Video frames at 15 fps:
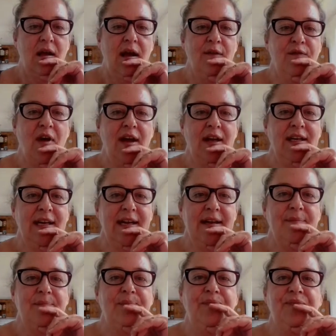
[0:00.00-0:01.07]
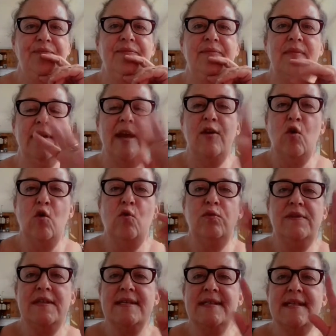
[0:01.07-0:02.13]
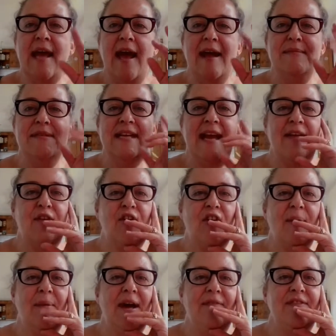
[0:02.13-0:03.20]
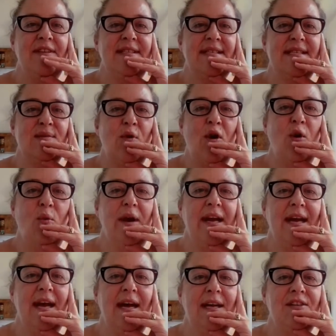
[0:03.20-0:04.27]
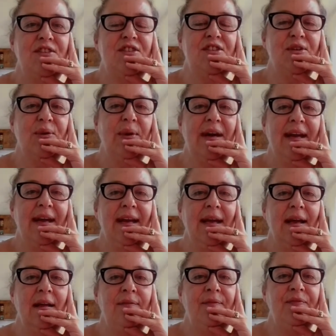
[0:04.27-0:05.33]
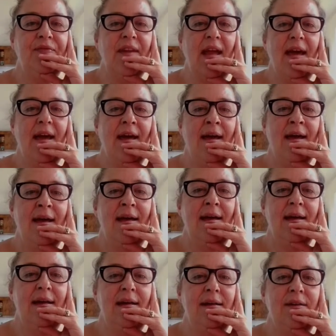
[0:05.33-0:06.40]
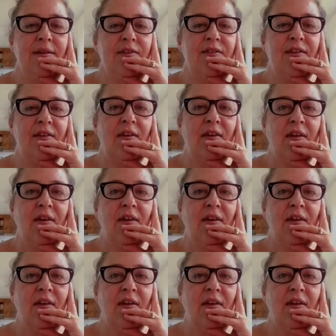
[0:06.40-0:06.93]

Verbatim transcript: I finally, it all just came together, and I'm like, this is what we are doing. And